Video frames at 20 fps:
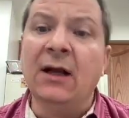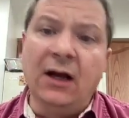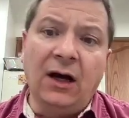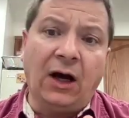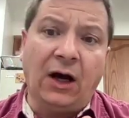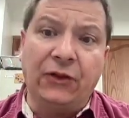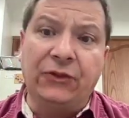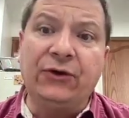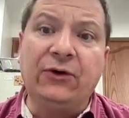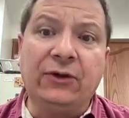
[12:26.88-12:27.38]

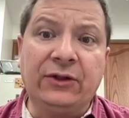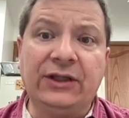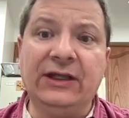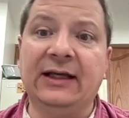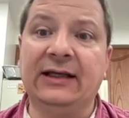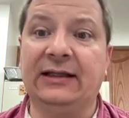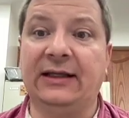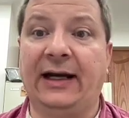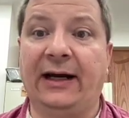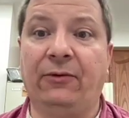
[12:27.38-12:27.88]
A third
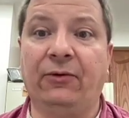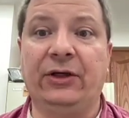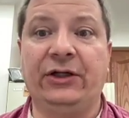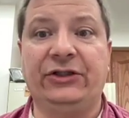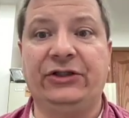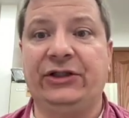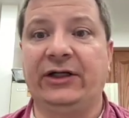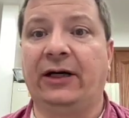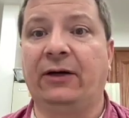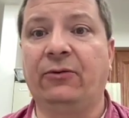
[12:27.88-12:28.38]
thing that I want to
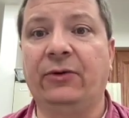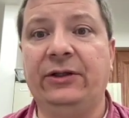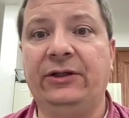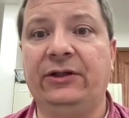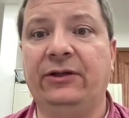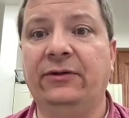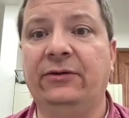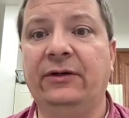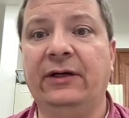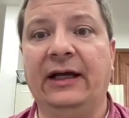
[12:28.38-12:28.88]
share with you,